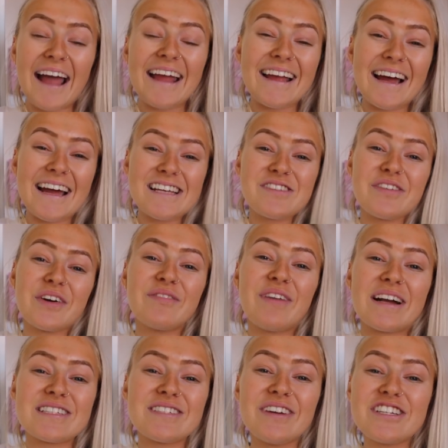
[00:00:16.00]
Hi guys, welcome
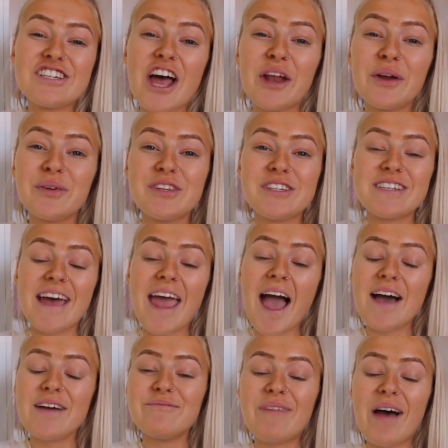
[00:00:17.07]
back to my channel. Today
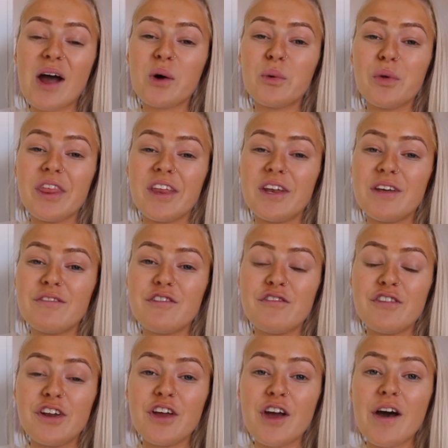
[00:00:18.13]
I'm back with another
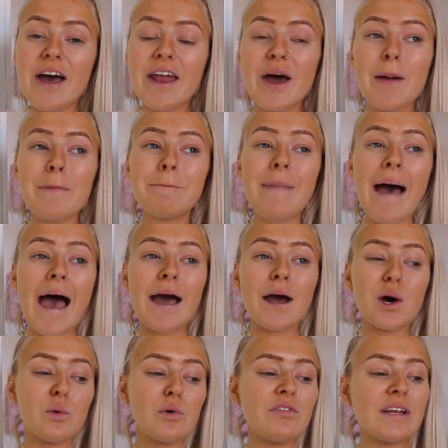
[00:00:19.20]
video and I'm
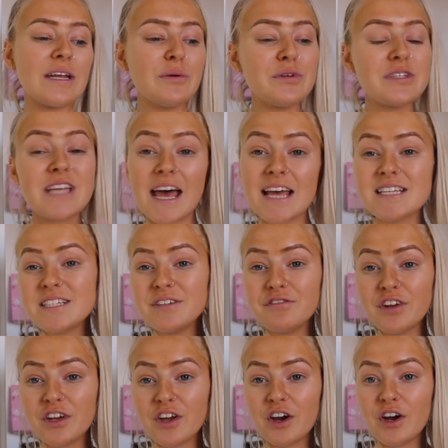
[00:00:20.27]
back with a little testing
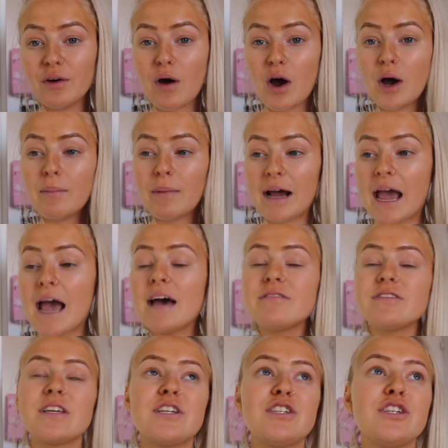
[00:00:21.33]
video. I
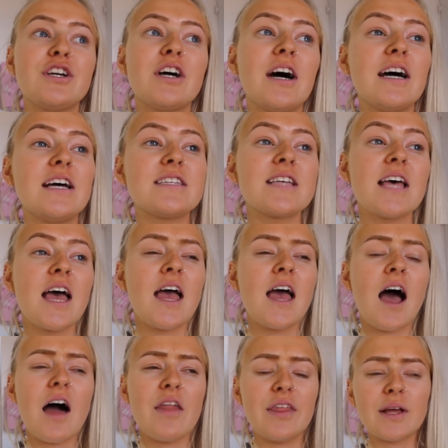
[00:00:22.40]
have said to you guys,
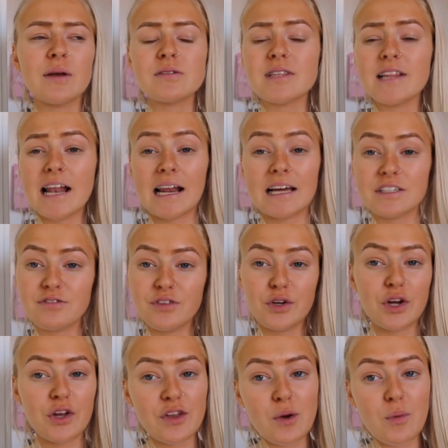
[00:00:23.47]
I think it was in the last
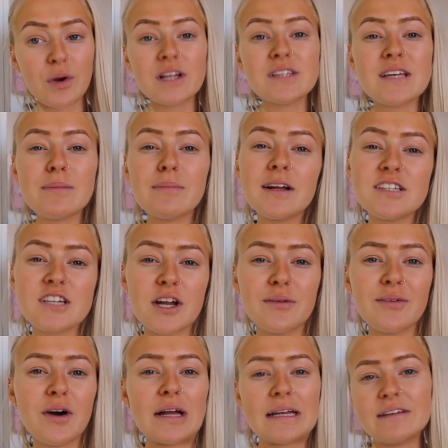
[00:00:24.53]
video, that I want to take my
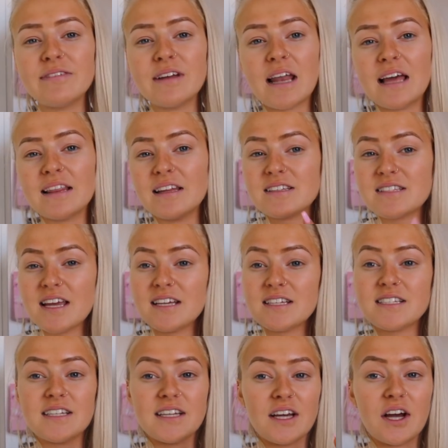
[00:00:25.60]
channel kind of in like the
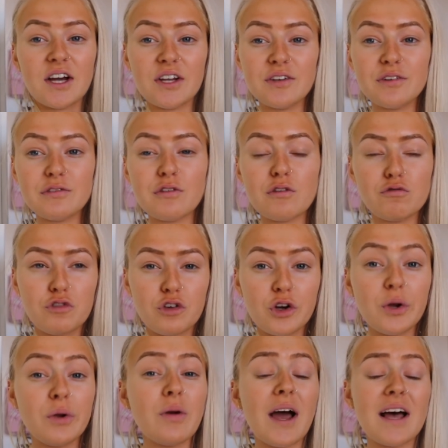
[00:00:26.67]
testing kind of
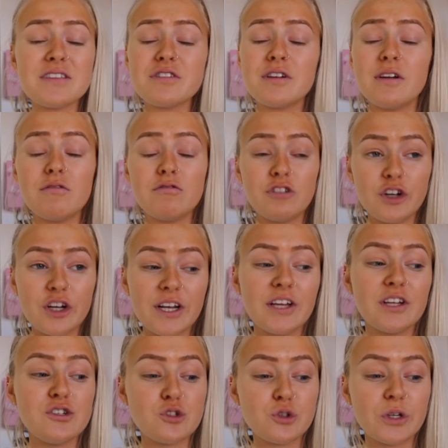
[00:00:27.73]
route, as I really
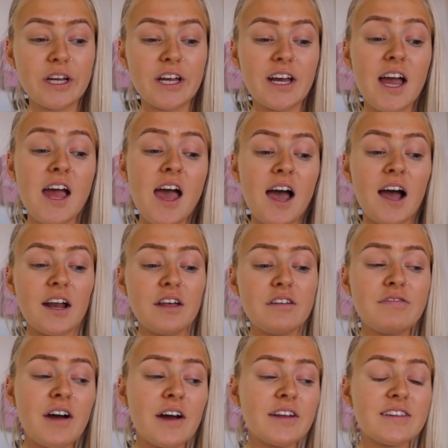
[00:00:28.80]
enjoy it, and I
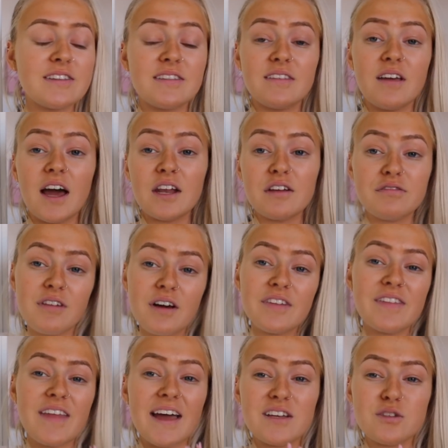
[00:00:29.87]
found
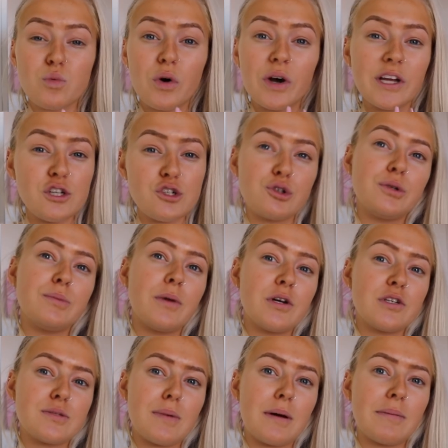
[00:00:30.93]
that is what I enjoy
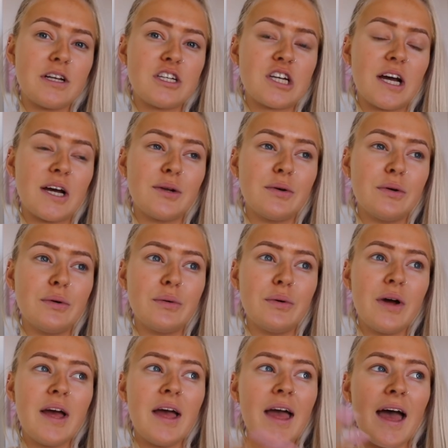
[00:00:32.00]
most about my channel.
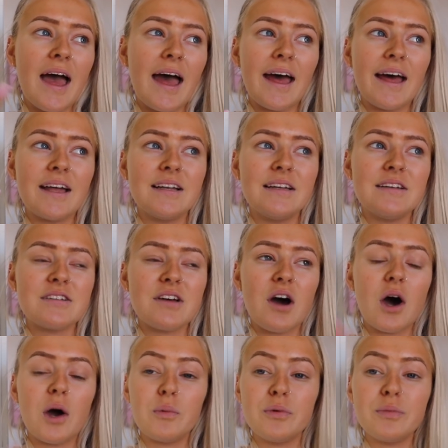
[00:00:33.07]
And
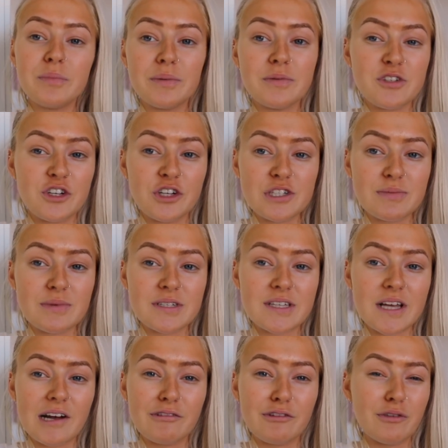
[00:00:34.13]
I wouldn't be true to
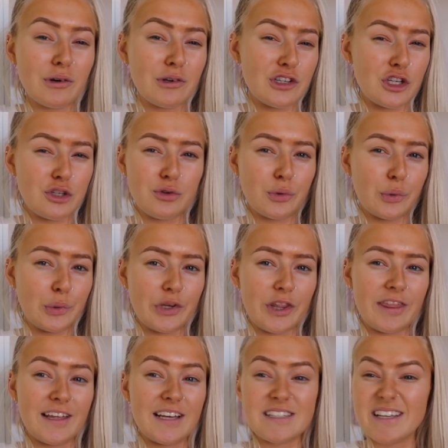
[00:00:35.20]
myself if I was just
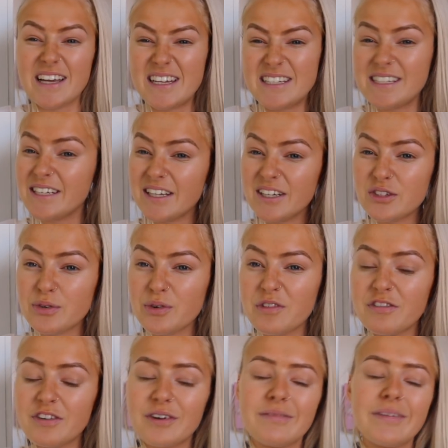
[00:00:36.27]
recording things that I didn't enjoy
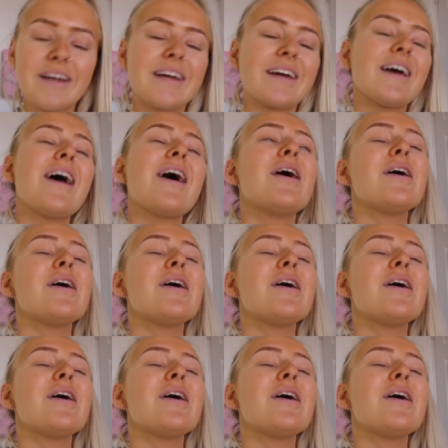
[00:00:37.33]
filming.